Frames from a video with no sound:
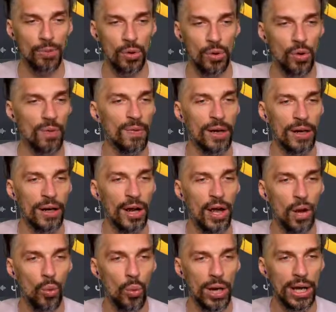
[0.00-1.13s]
Moreover,
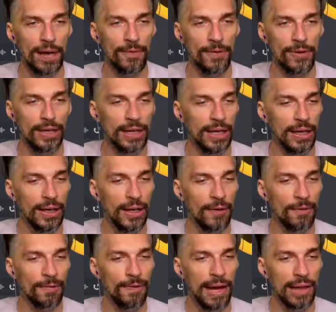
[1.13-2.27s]
we have really
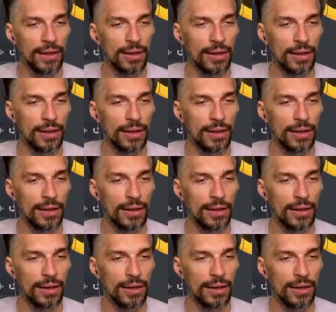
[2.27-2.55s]
fun